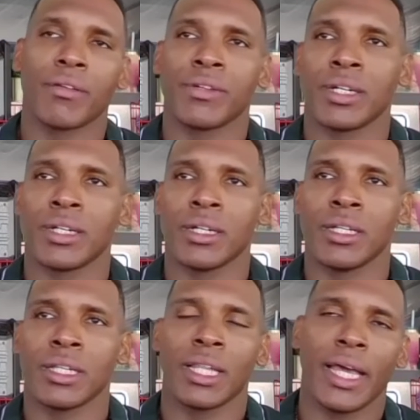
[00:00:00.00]
a
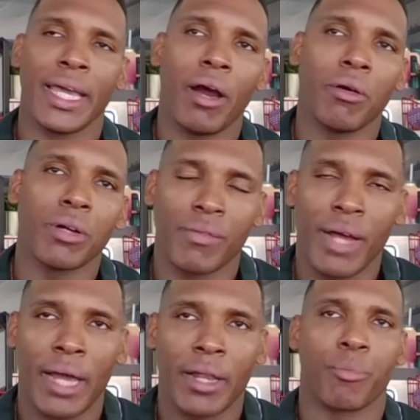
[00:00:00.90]
layout of
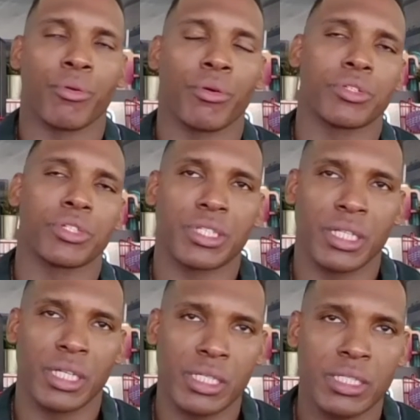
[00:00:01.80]
how to approach a
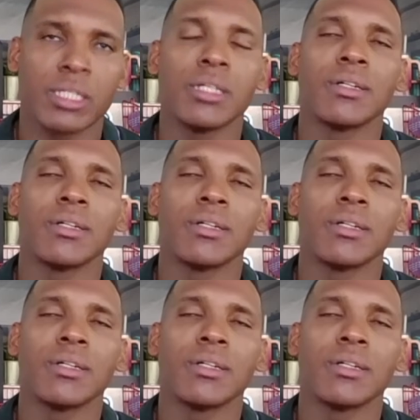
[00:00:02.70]
season